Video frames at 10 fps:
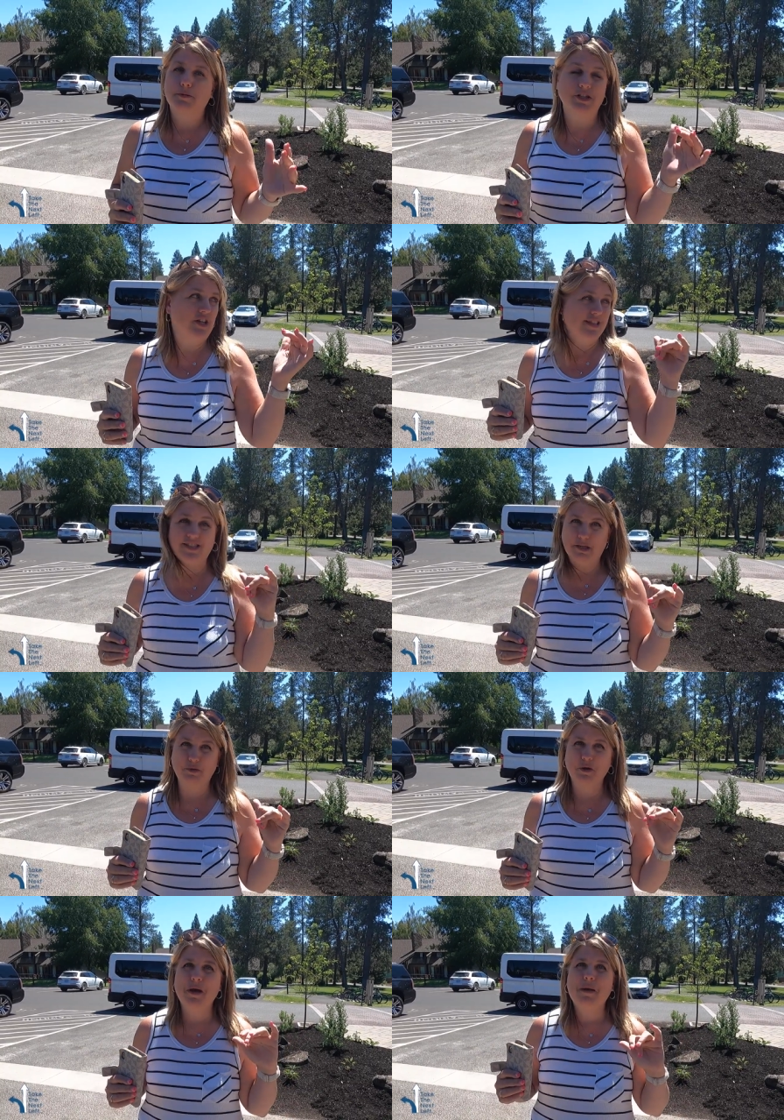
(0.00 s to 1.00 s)
especially this
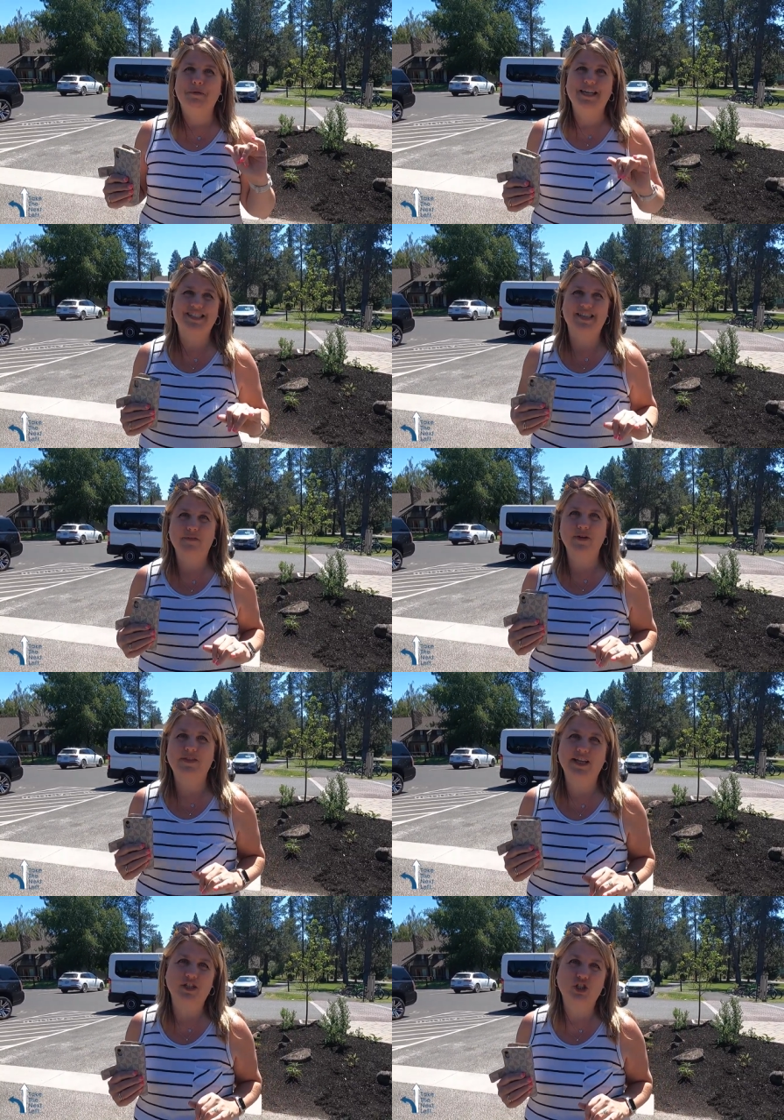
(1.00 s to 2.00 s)
summer because
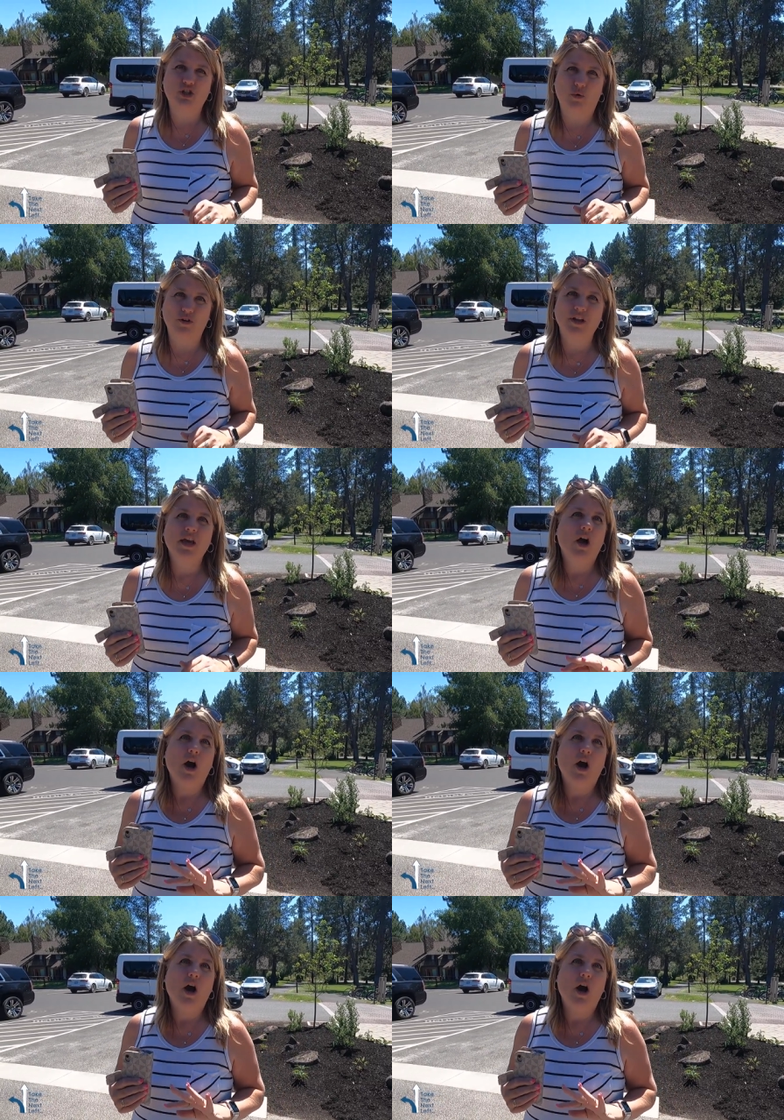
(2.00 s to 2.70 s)
everything is short.